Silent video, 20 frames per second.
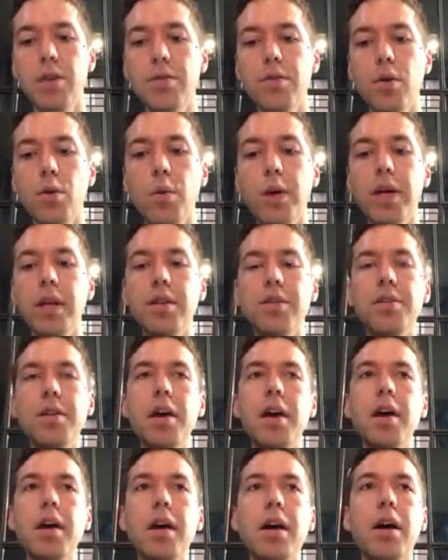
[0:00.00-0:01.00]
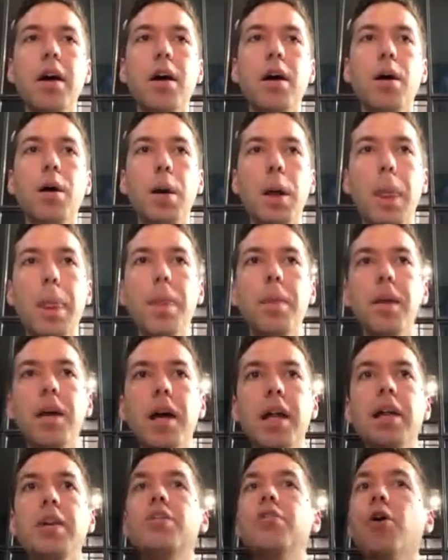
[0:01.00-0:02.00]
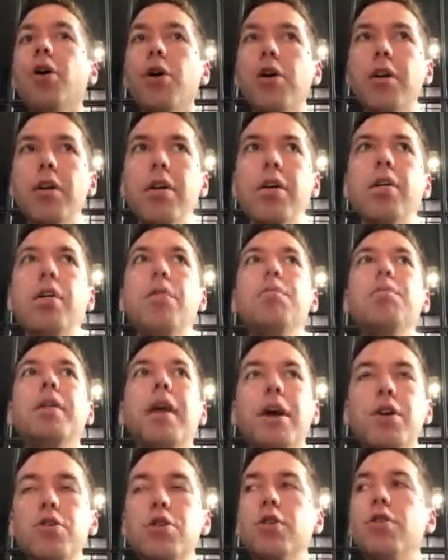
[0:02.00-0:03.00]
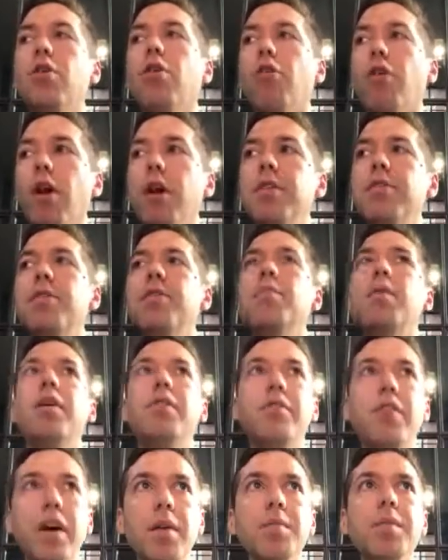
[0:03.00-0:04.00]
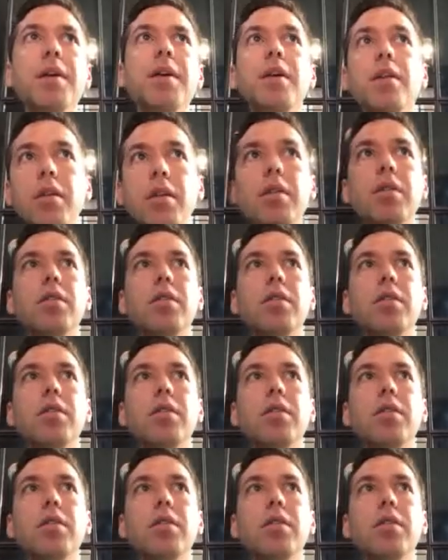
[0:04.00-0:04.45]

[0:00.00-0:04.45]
So we can say, like dark complexion runs in my family.